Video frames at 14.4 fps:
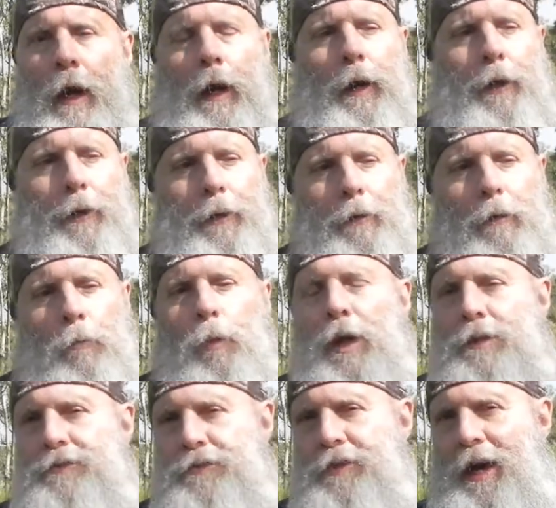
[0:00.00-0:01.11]
uh,
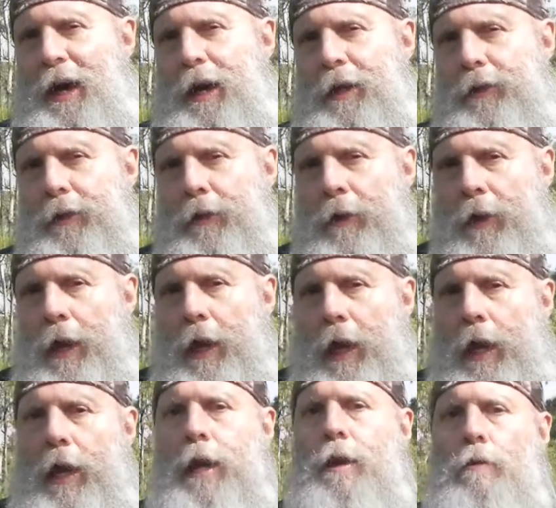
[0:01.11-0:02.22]
was that
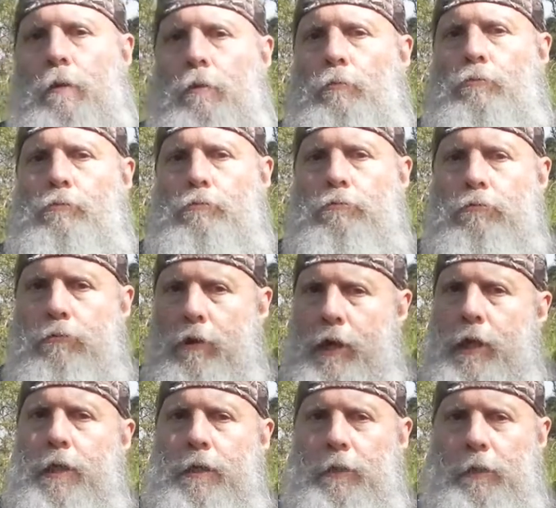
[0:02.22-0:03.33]
he
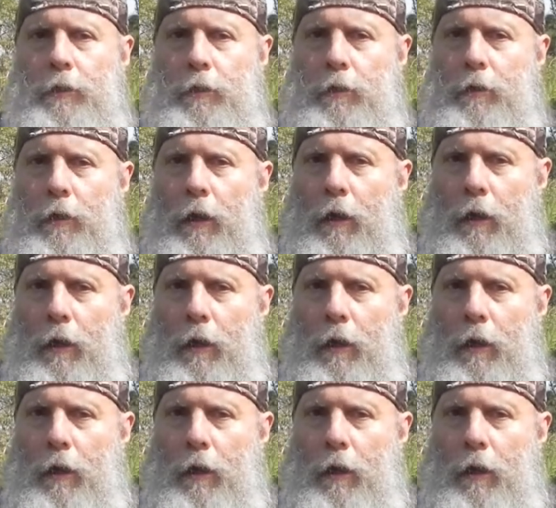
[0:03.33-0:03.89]
really